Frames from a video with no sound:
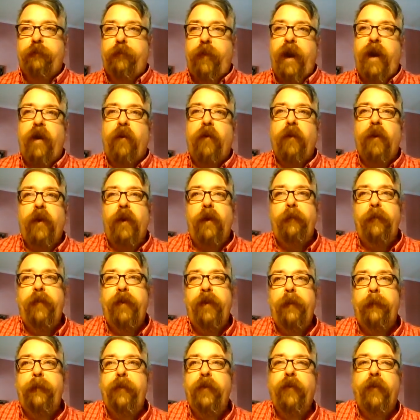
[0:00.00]
power and
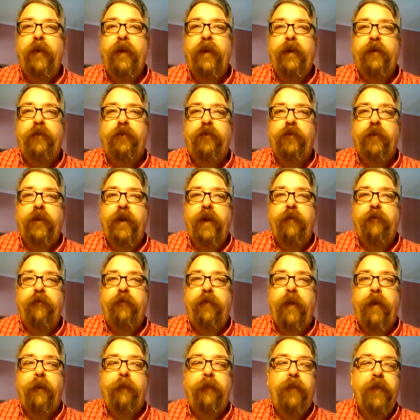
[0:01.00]
manipulate it to give
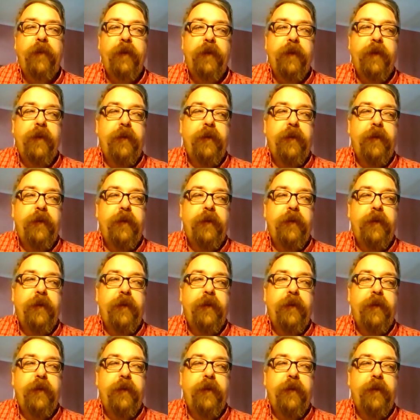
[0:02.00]
them